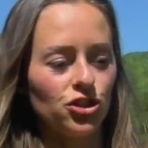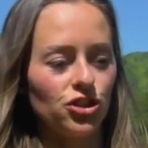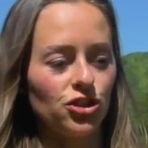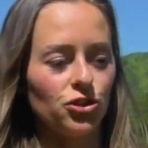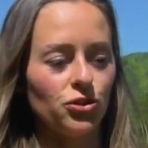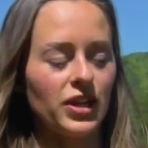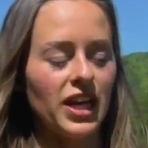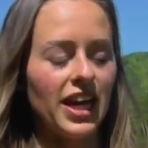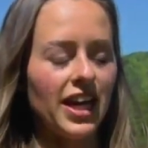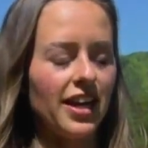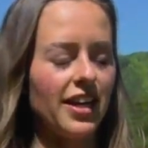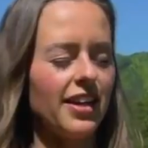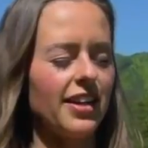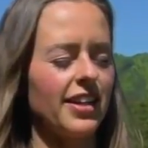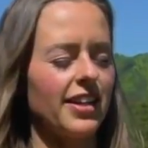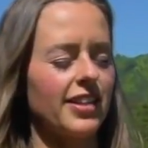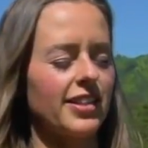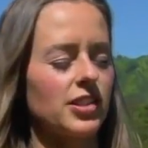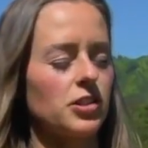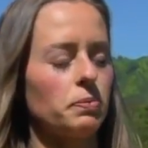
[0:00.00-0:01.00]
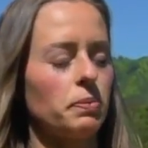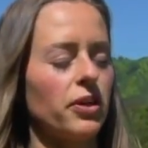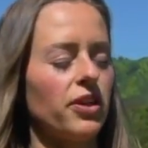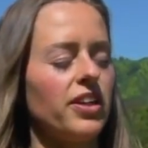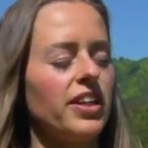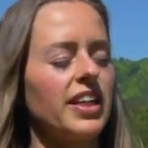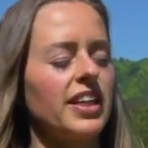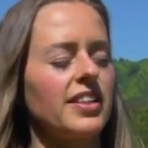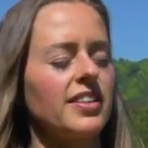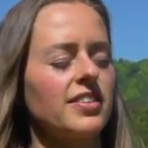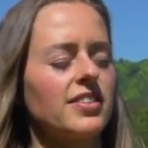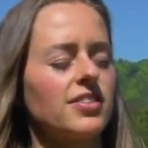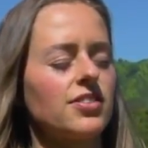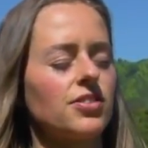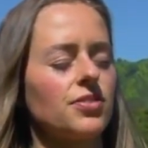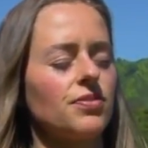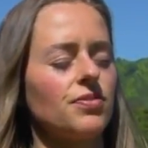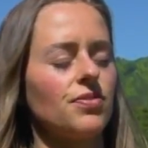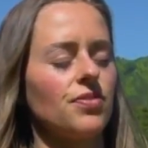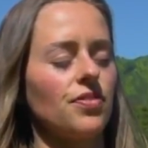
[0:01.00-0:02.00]
you can't
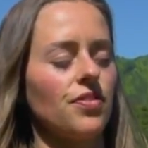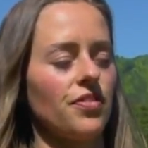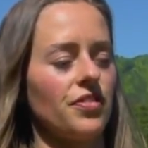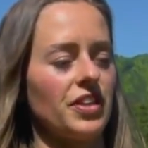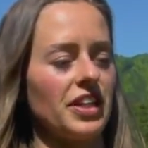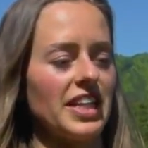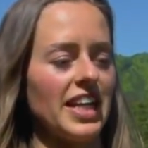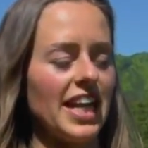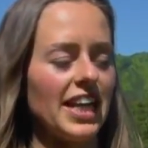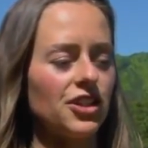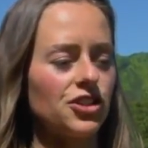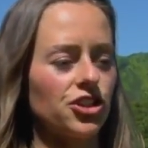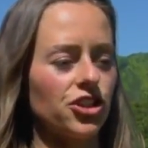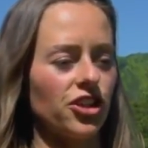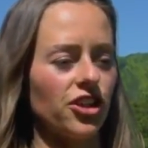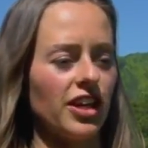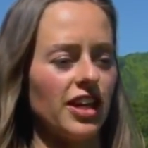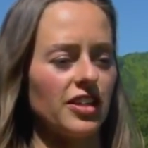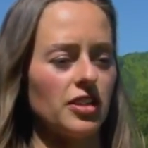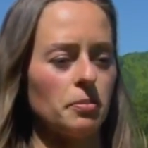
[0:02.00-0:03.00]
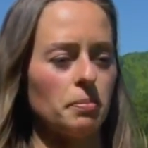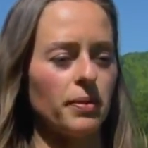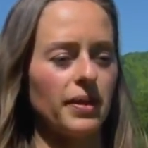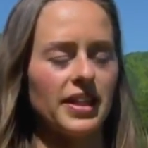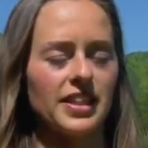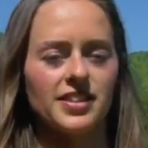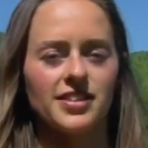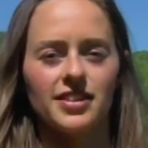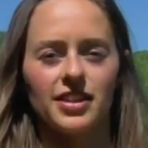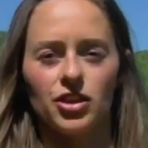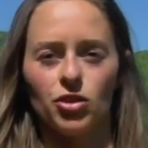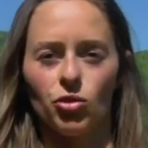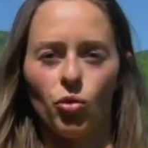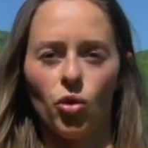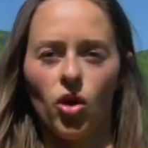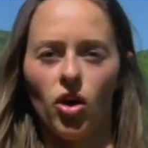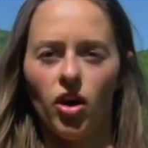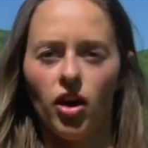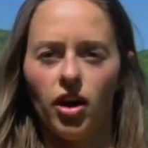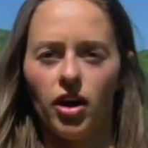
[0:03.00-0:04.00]
experience the nature and the place that you
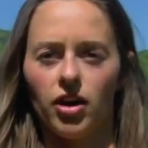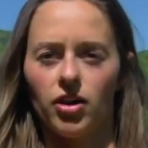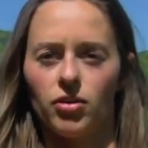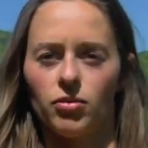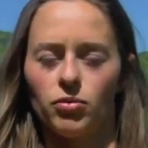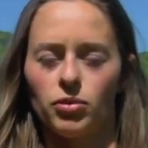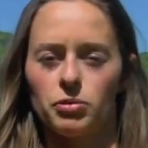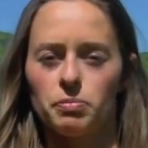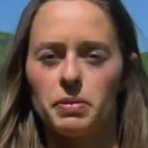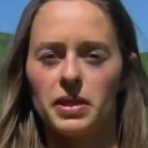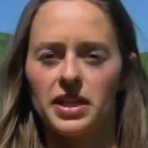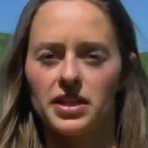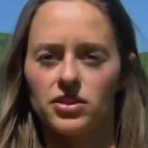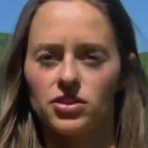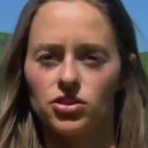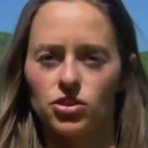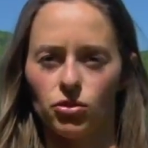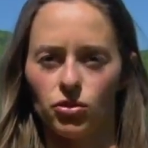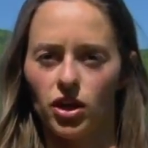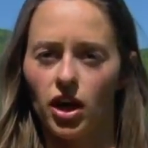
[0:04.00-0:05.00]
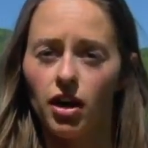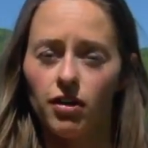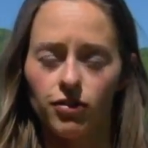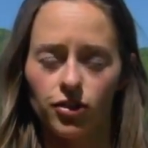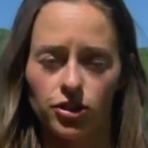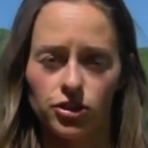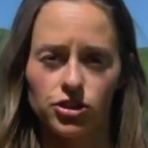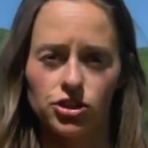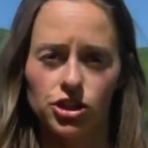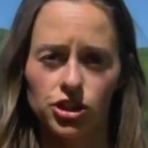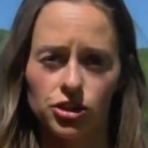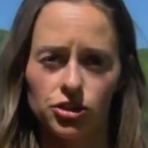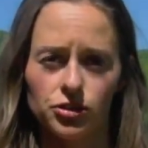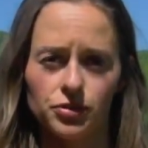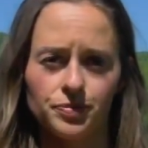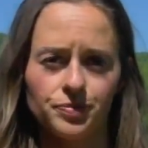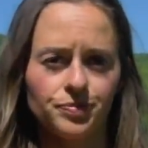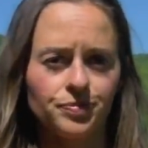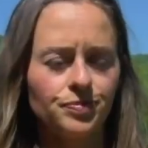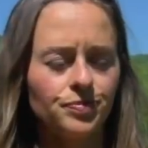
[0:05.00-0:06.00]
are with being so covered
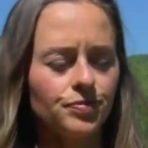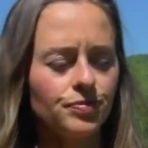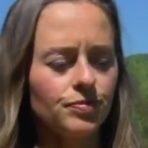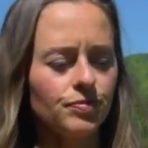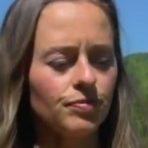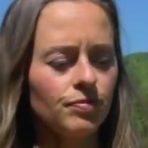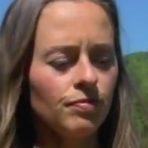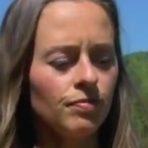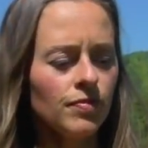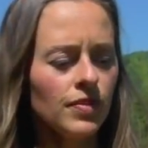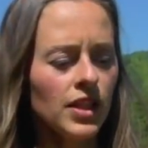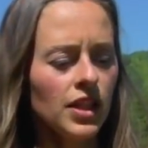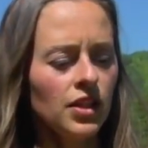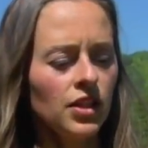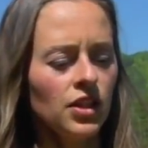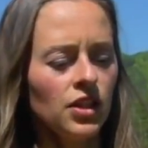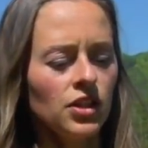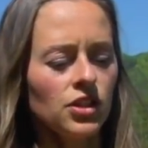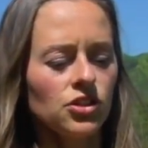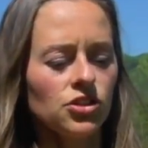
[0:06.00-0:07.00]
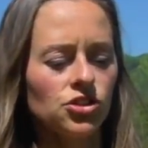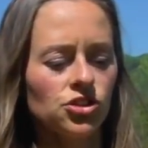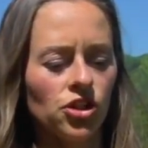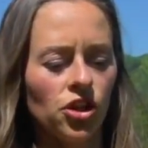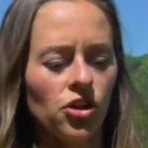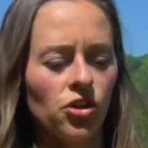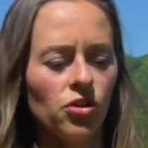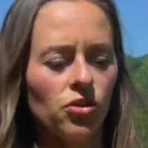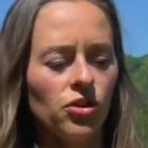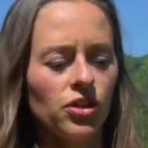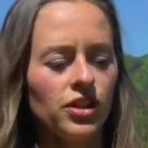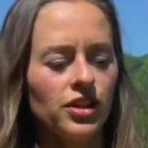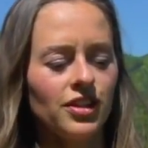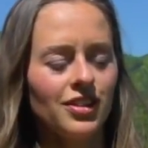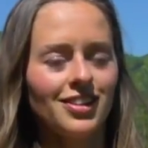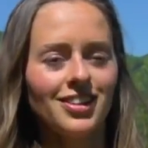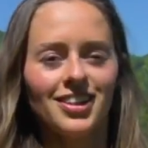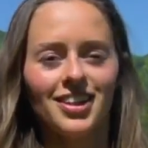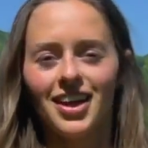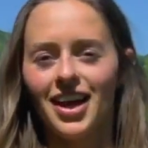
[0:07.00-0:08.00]
too. So
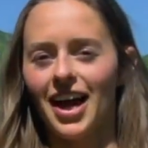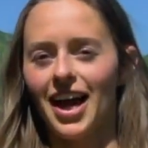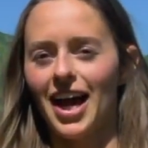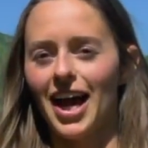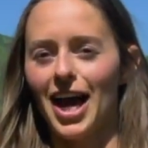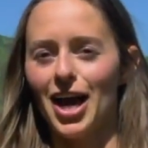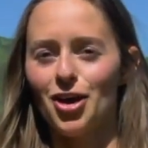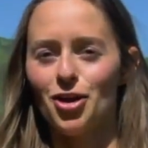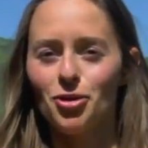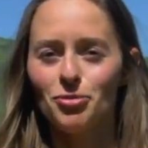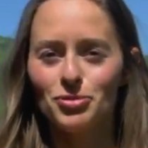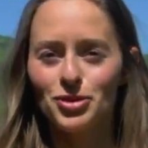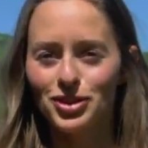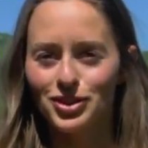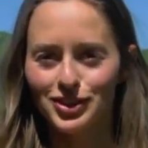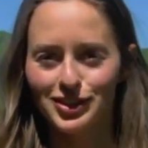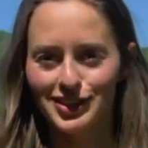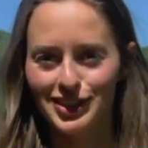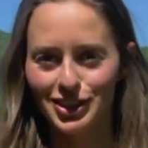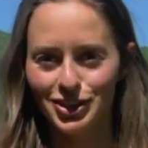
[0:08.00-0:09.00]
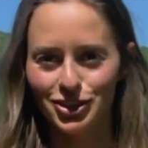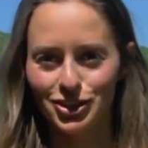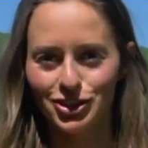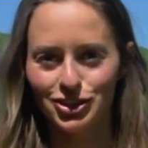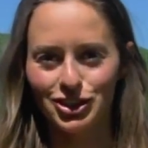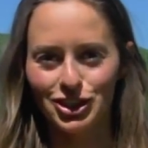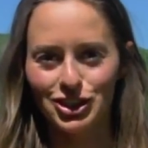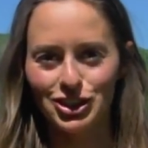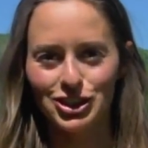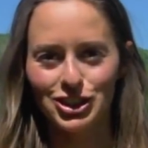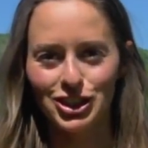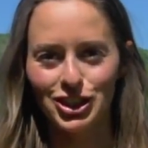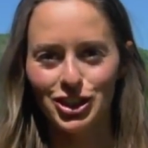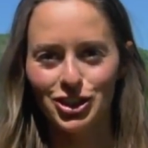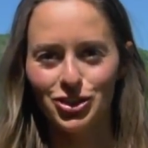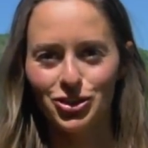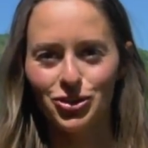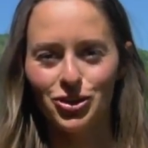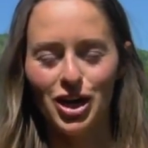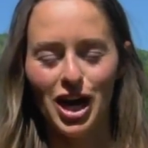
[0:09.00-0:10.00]
I hope this is interesting to
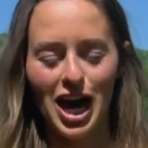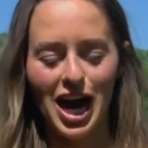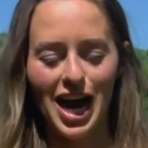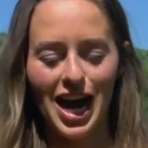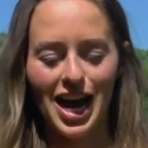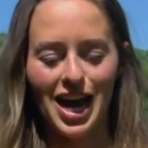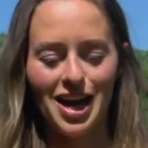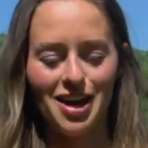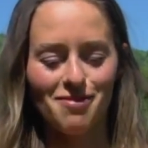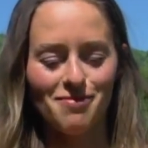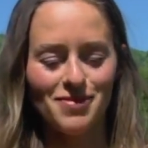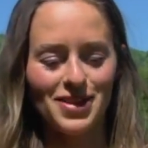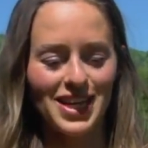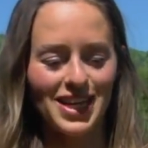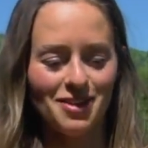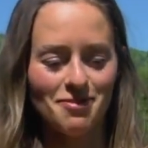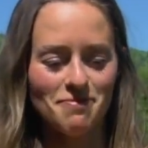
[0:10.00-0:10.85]
you. I'm a